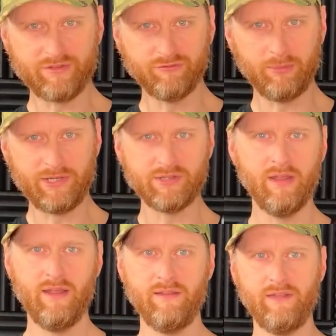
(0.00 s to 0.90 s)
rubbish,
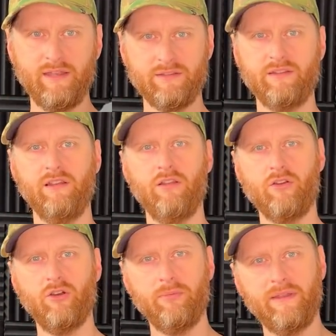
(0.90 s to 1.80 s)
then it's going to
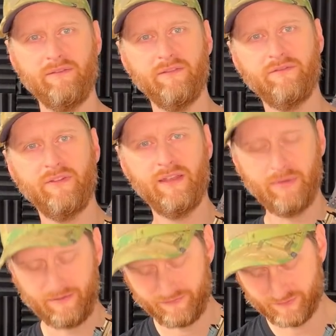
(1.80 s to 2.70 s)
lock up in
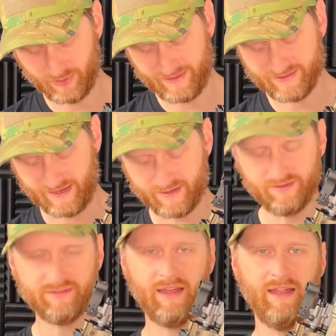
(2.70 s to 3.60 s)
about 20
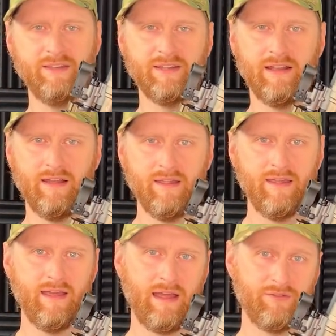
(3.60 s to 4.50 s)
seconds and you're going to
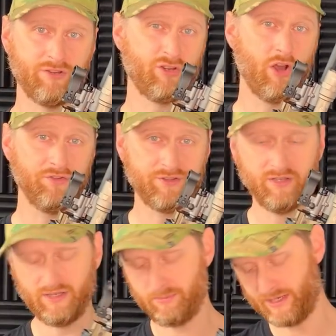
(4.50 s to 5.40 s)
have to constantly be